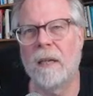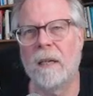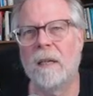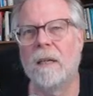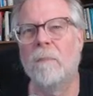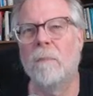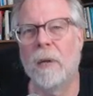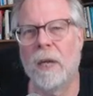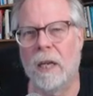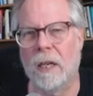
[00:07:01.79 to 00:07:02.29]

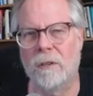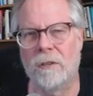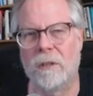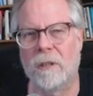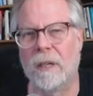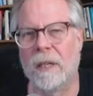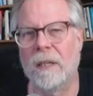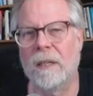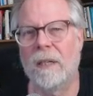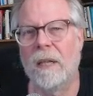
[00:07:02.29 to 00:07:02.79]
imagine.
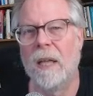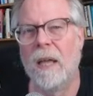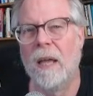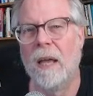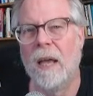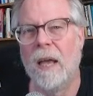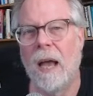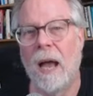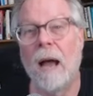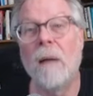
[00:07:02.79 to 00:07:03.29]

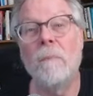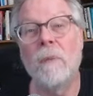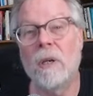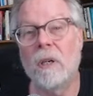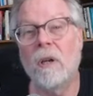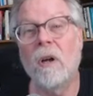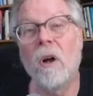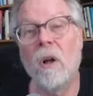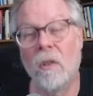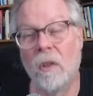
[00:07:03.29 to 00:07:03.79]
I'm going to
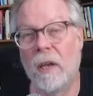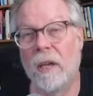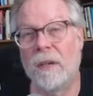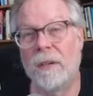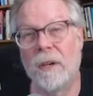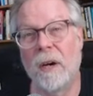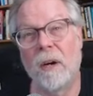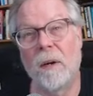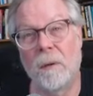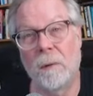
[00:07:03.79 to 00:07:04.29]
call that
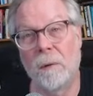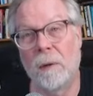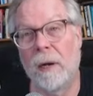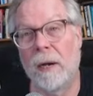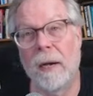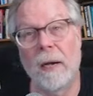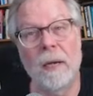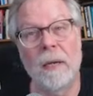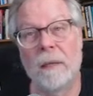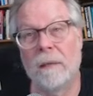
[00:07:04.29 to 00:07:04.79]
dark
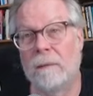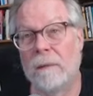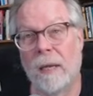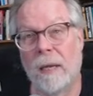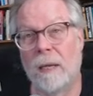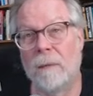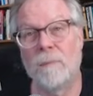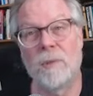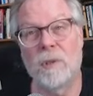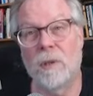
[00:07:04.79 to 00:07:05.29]
gray.
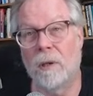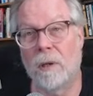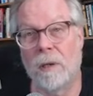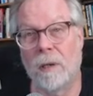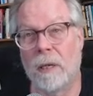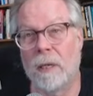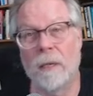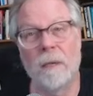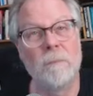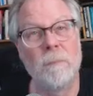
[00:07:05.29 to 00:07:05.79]
I'm
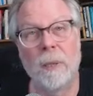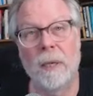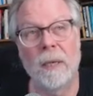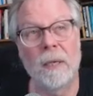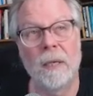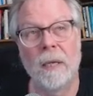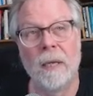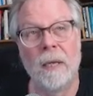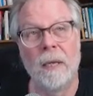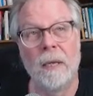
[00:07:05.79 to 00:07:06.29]
sorry, but
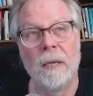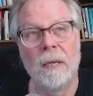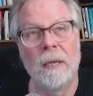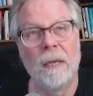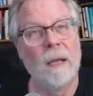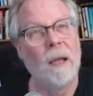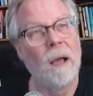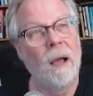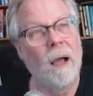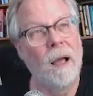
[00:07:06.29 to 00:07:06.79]

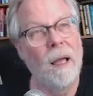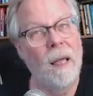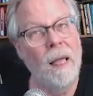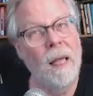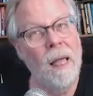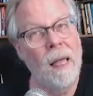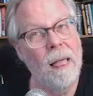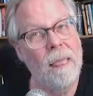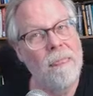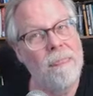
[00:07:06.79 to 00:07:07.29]

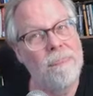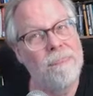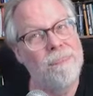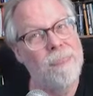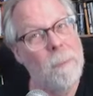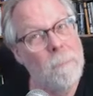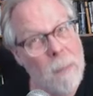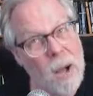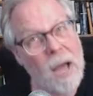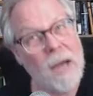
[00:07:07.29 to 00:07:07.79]
the
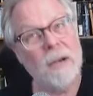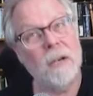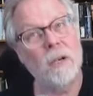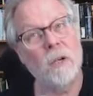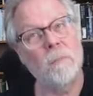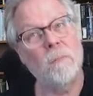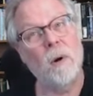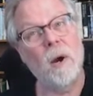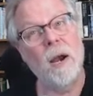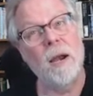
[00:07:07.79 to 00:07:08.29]
monitor
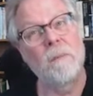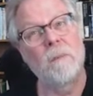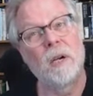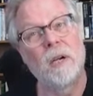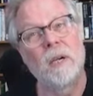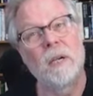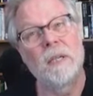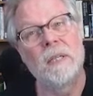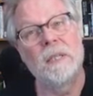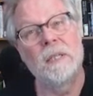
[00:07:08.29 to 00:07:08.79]

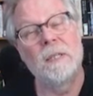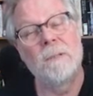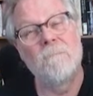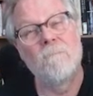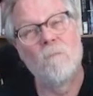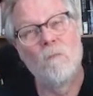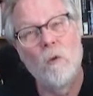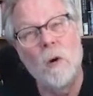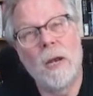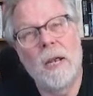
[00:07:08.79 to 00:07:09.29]
primaries,
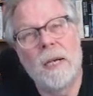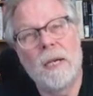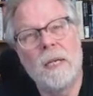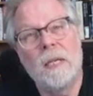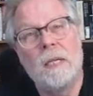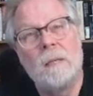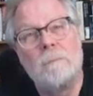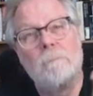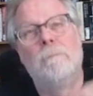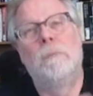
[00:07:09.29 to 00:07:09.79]
red,
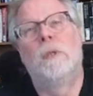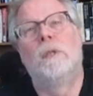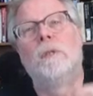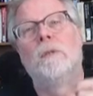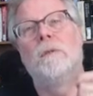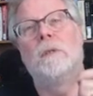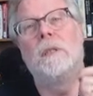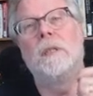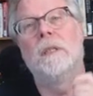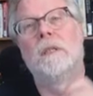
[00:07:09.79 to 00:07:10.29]
blue,
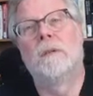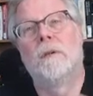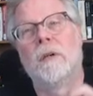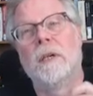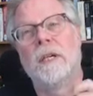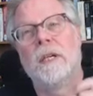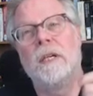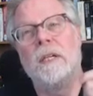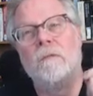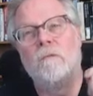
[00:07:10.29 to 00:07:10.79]
and
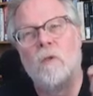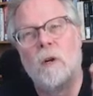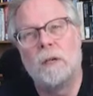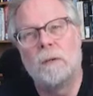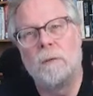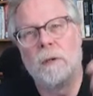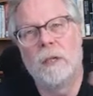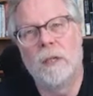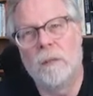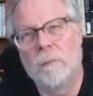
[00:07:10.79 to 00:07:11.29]
green, red,
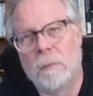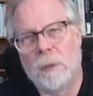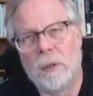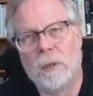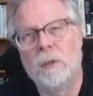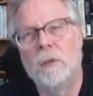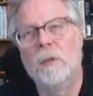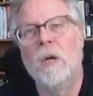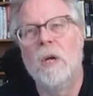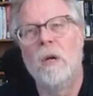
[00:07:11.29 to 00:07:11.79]
green, and
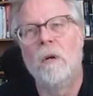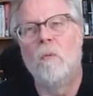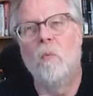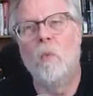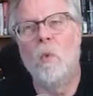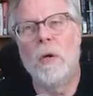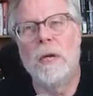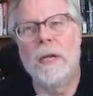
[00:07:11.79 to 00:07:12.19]
blue, we